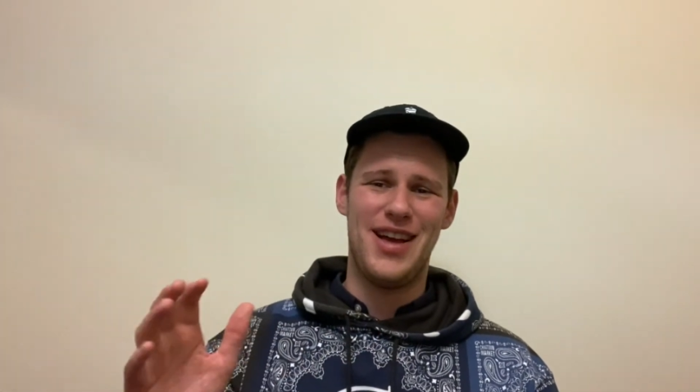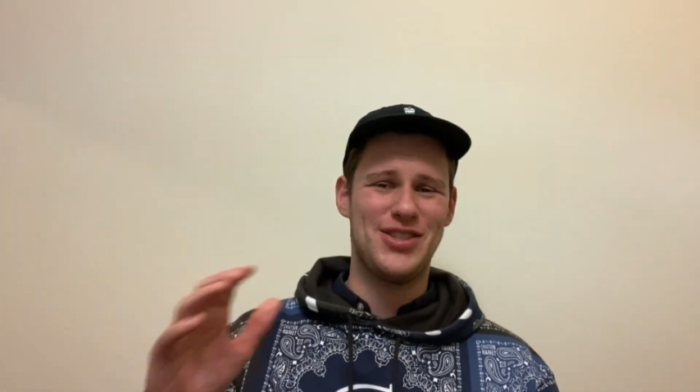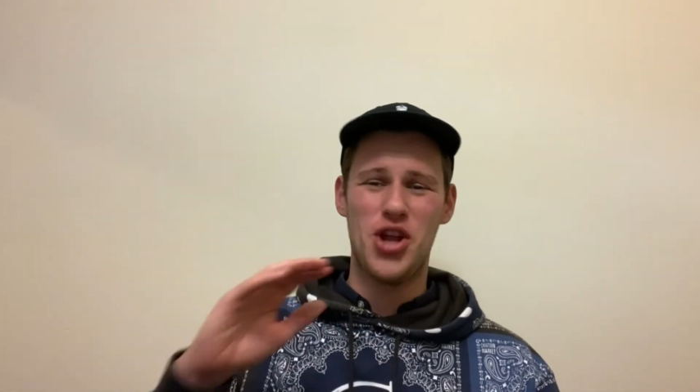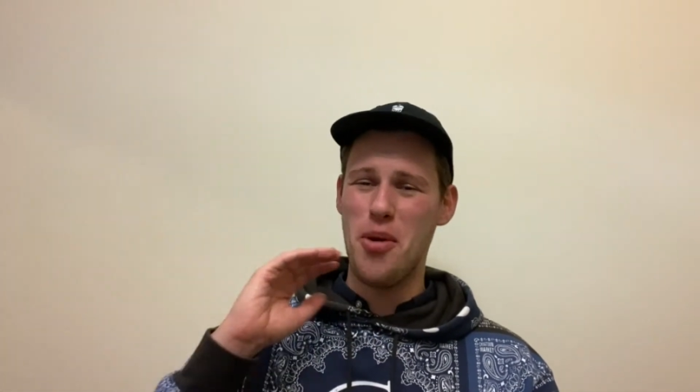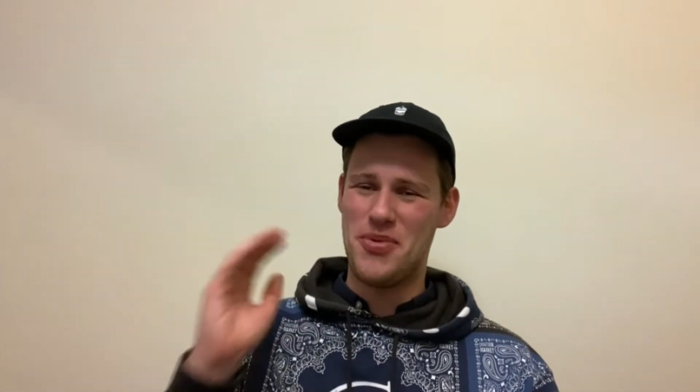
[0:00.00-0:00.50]

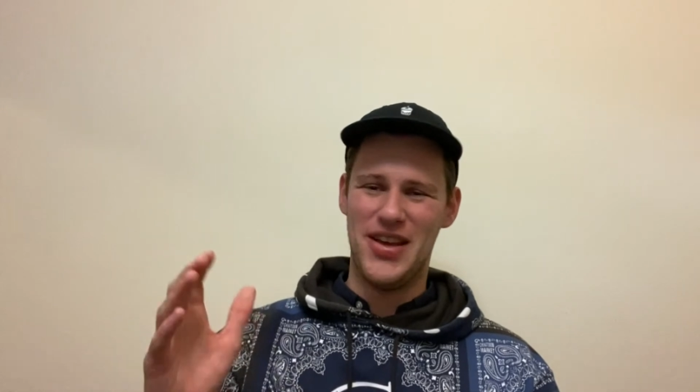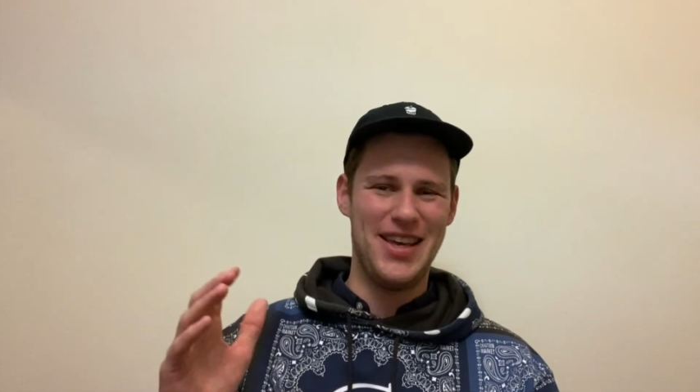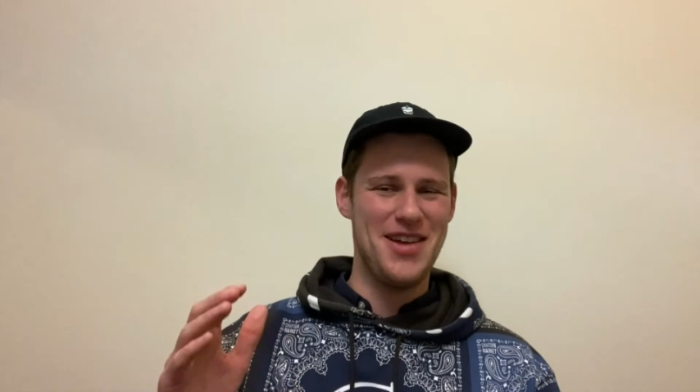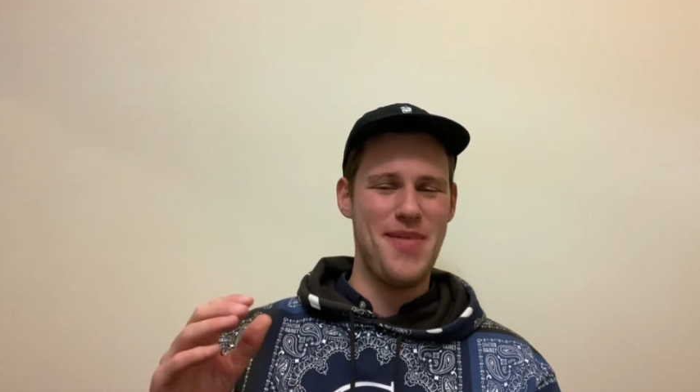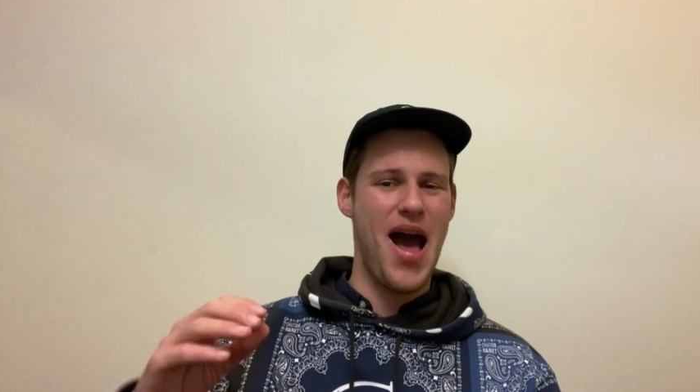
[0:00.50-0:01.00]
stop
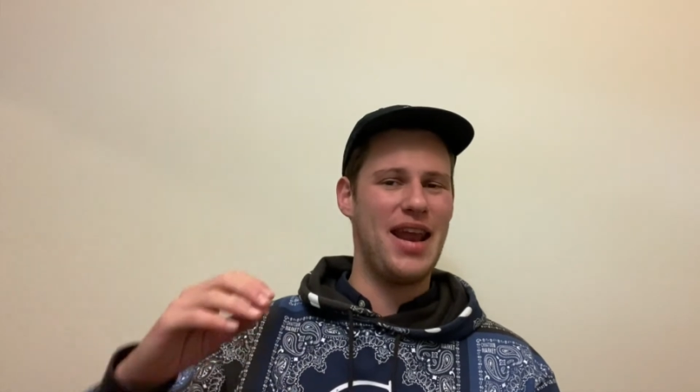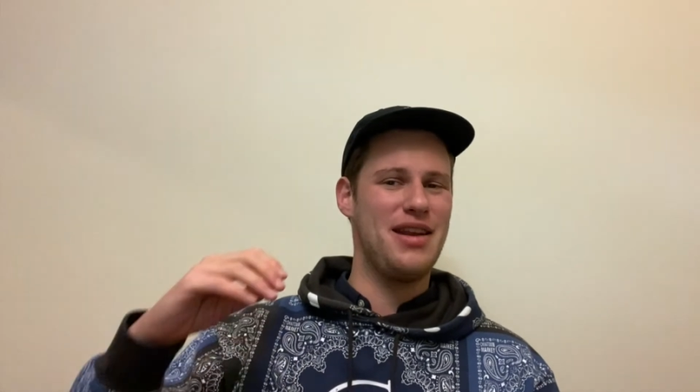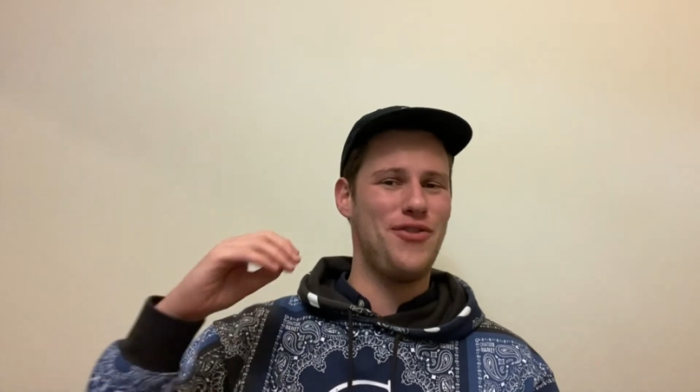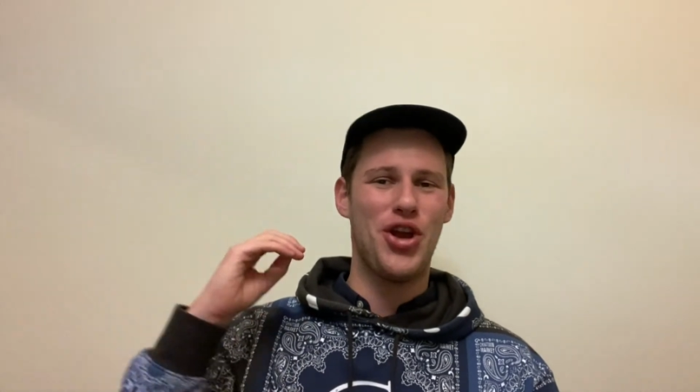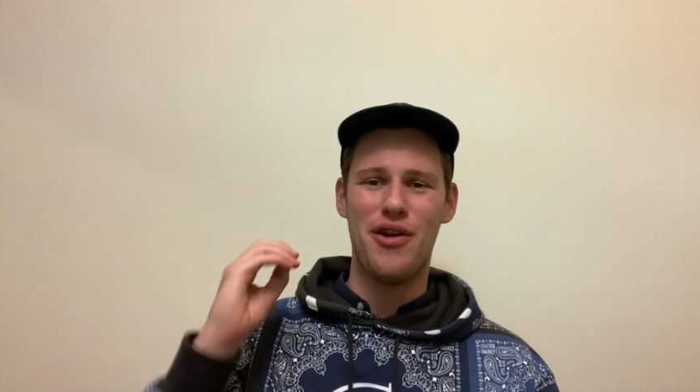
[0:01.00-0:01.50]
thinking about it. And
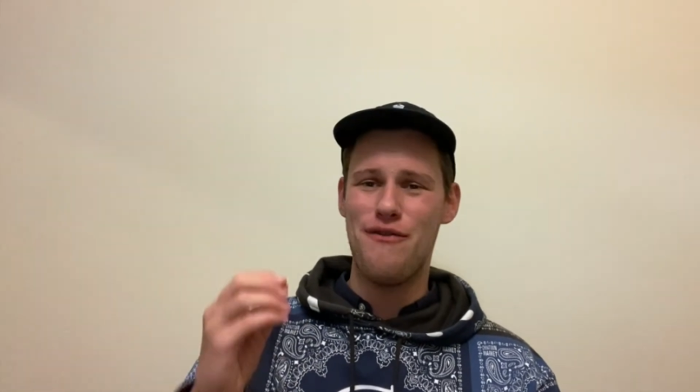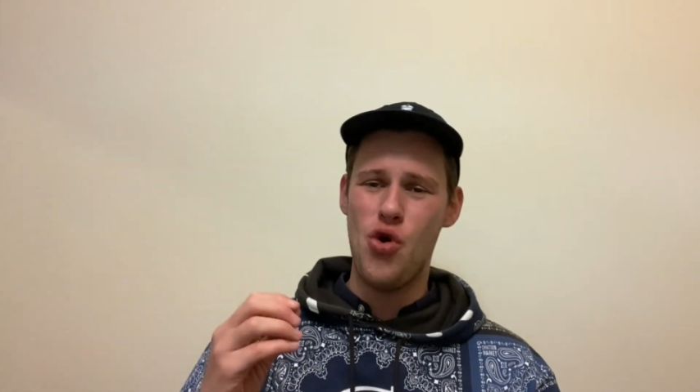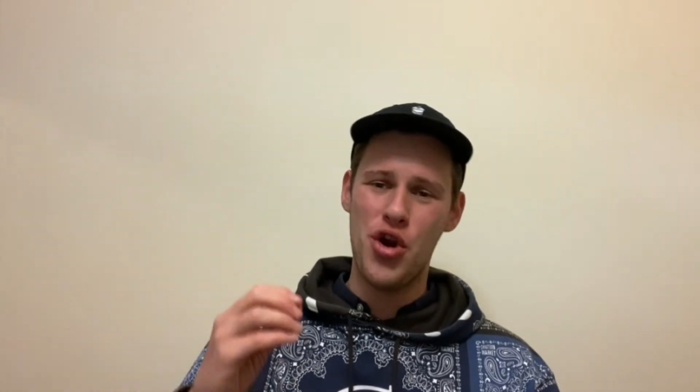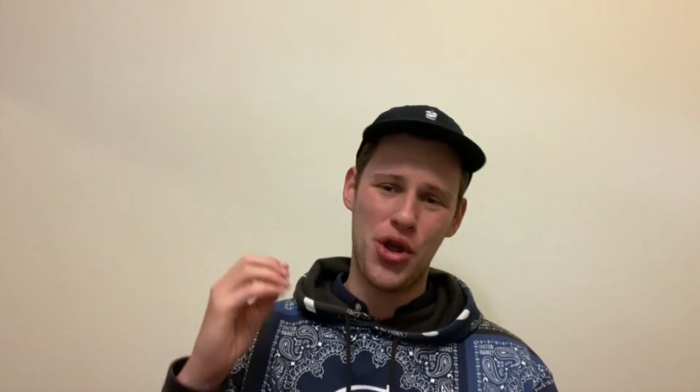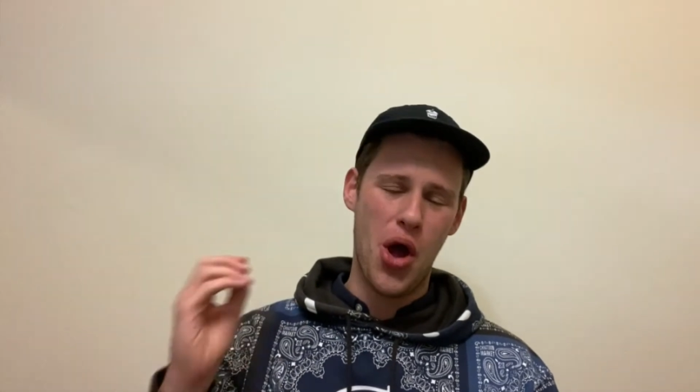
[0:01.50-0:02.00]
if you can
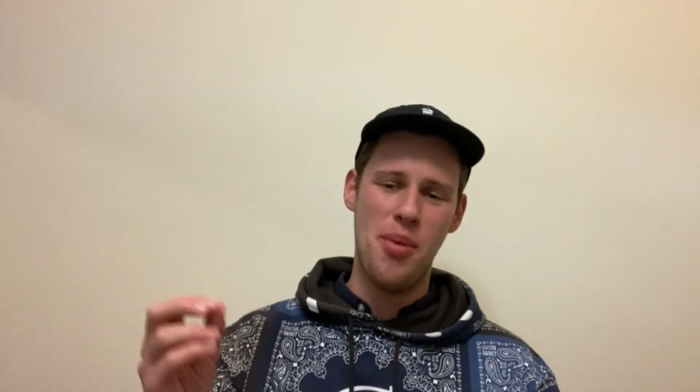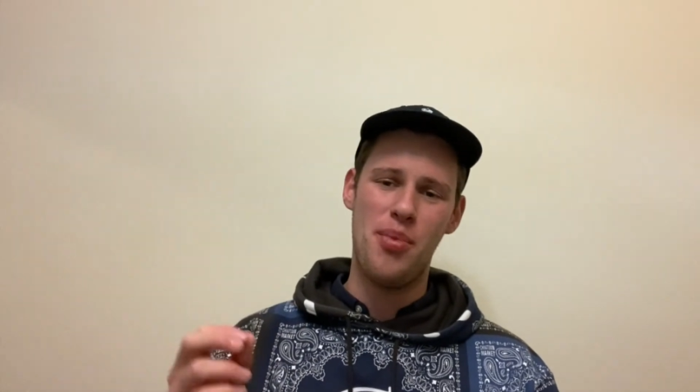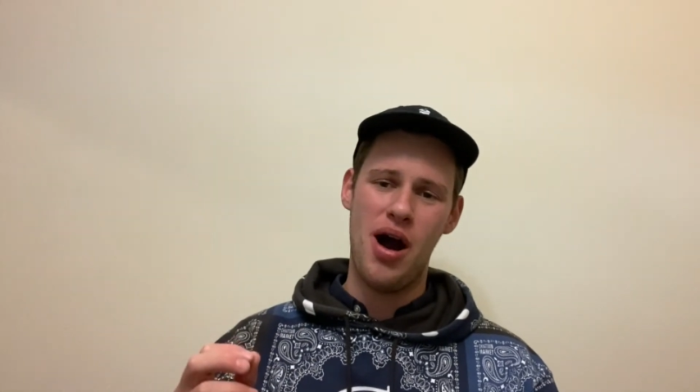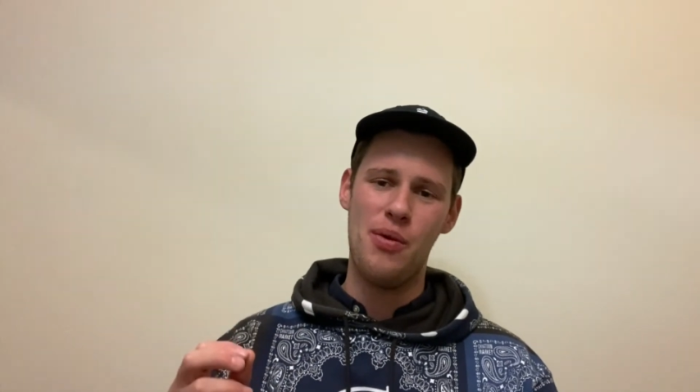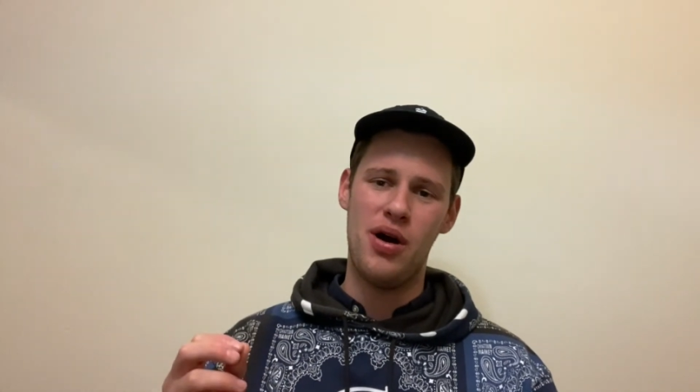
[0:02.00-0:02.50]
afford it, go and
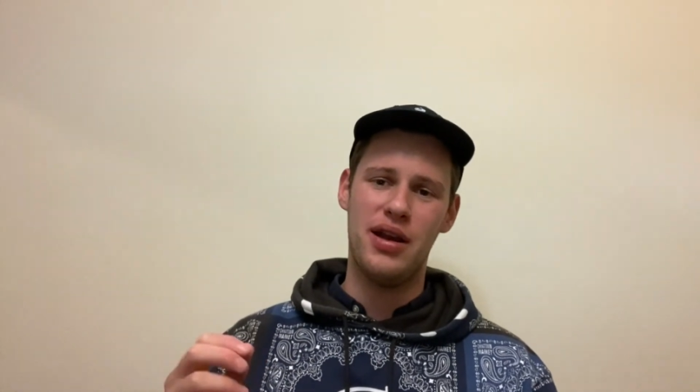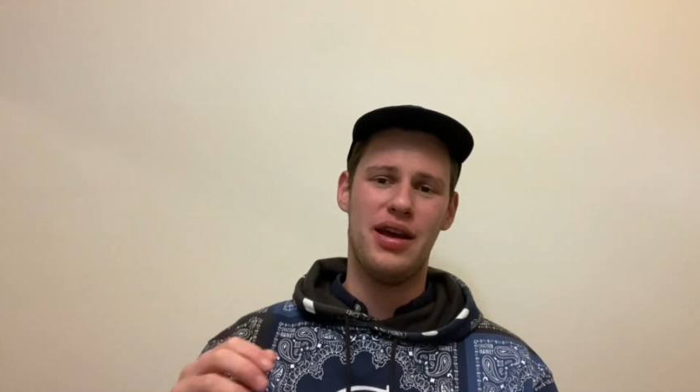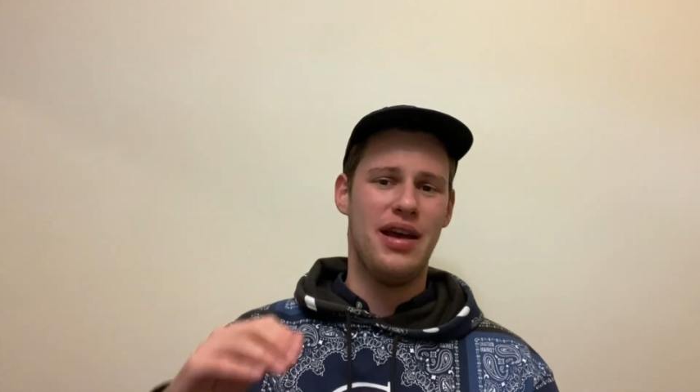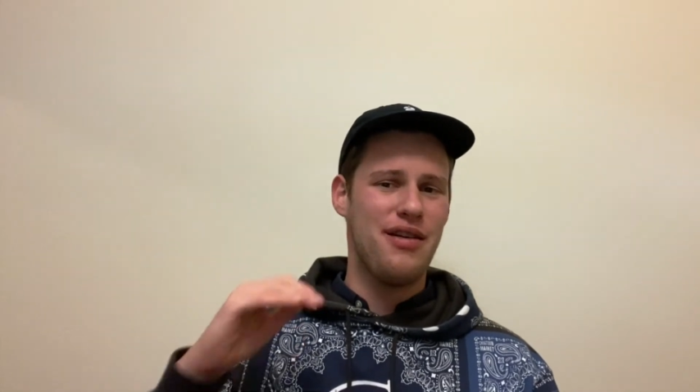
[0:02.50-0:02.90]
buy one.